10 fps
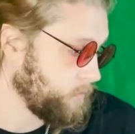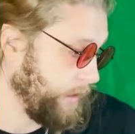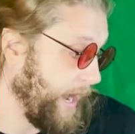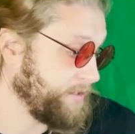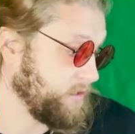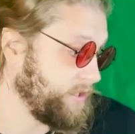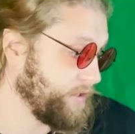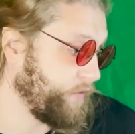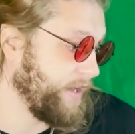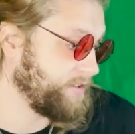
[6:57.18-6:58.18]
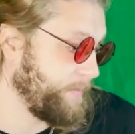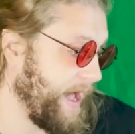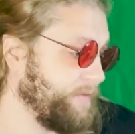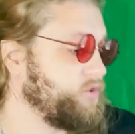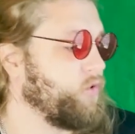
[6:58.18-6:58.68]
How successful has the
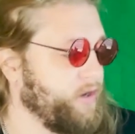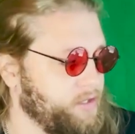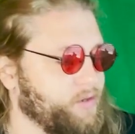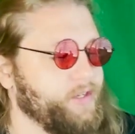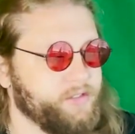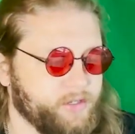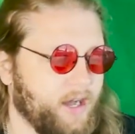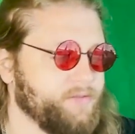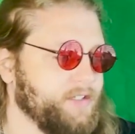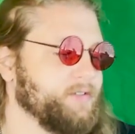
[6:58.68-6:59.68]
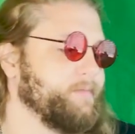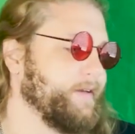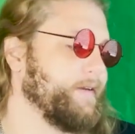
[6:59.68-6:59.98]
Mavs 2022 offseason been?